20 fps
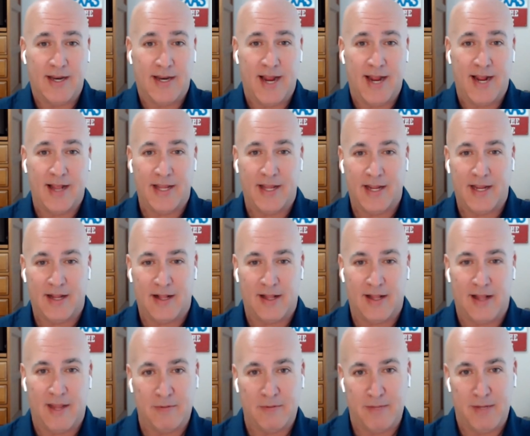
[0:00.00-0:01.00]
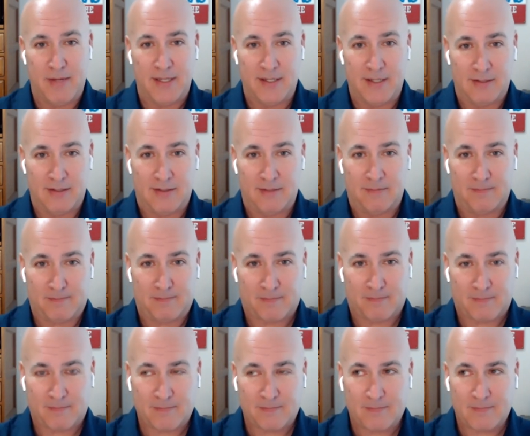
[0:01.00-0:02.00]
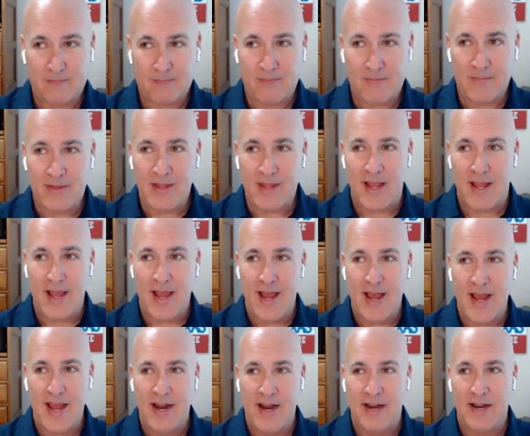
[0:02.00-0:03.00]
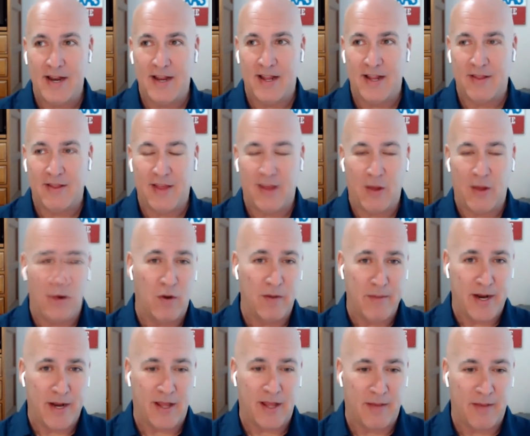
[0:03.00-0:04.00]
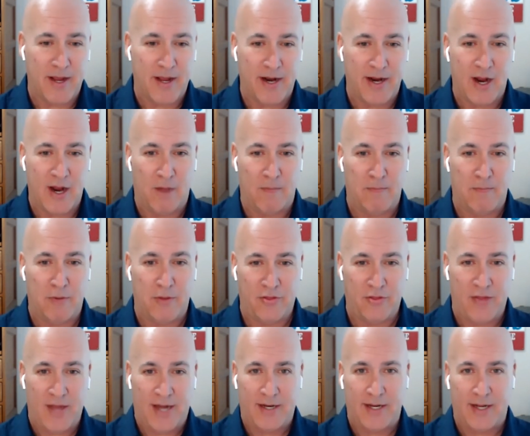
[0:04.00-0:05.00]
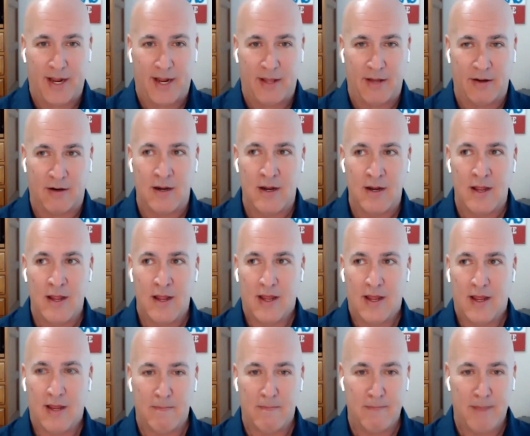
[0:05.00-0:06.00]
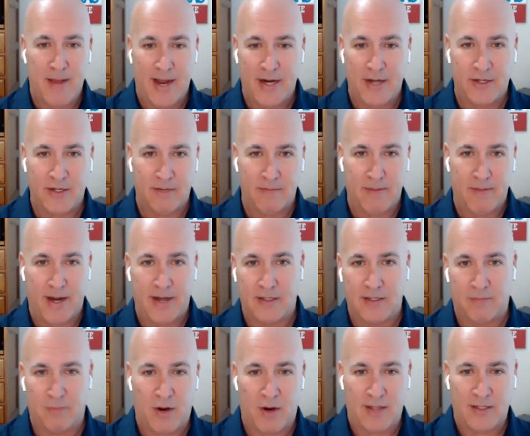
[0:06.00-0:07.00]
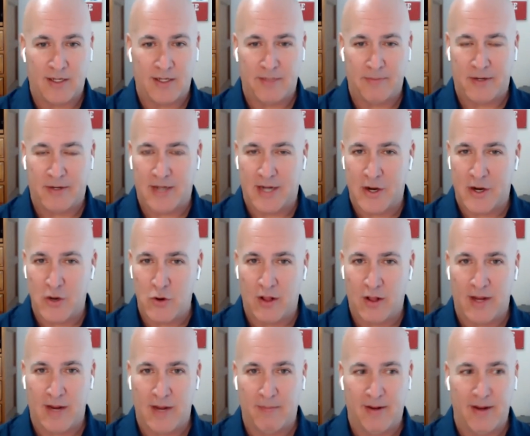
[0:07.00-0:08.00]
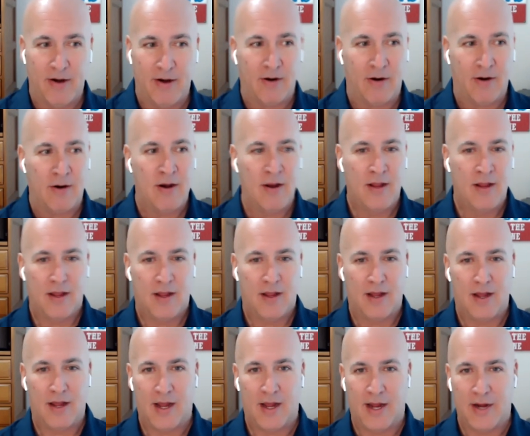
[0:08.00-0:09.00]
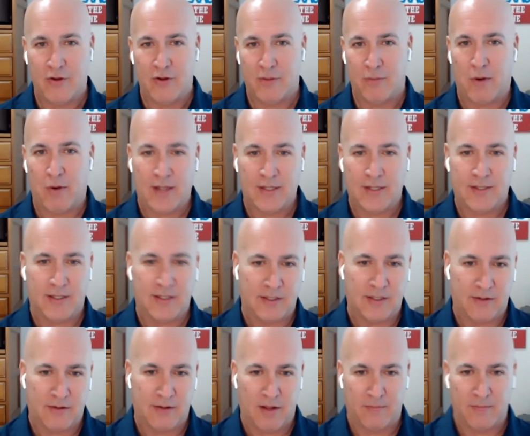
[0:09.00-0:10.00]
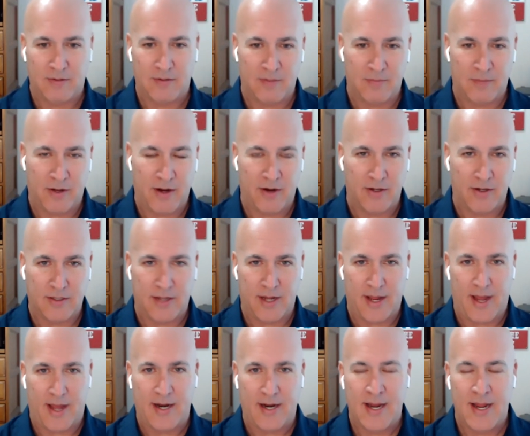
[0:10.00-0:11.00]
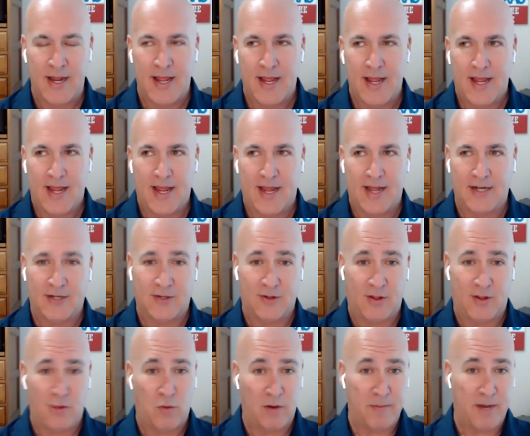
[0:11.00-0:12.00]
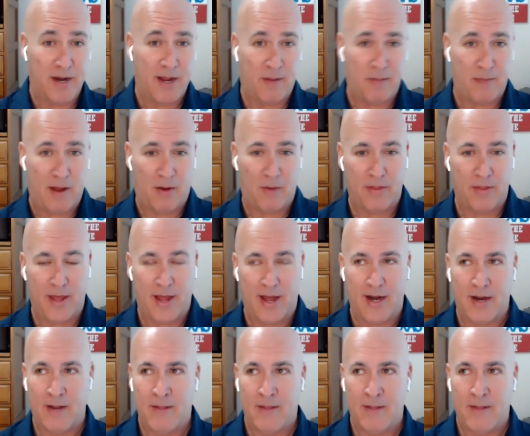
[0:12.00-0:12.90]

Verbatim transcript: daily claims business. And they wanted me to come in and help put that together and manage it, manage the process, because I knew claim leader, uh, I knew the processes of some of the carriers they had. And so they wanted me to help out with that.